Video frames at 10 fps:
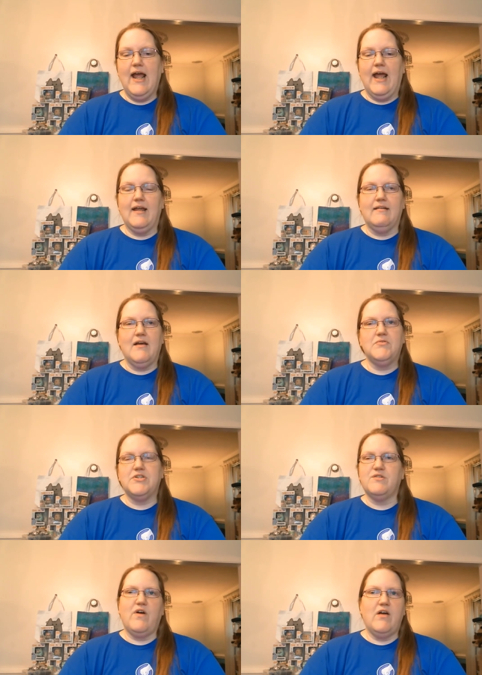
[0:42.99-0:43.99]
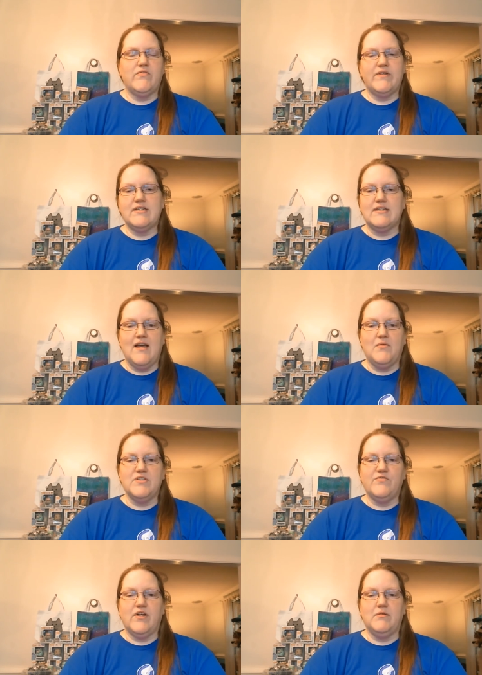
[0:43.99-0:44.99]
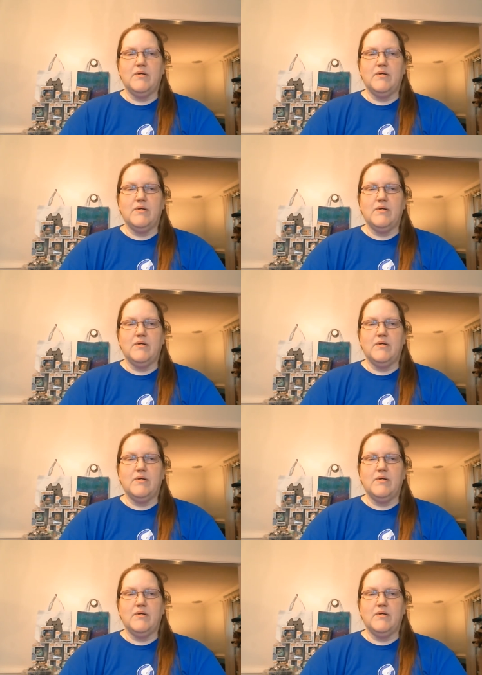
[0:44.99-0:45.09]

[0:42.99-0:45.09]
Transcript: And that was just five of us, and that was fun.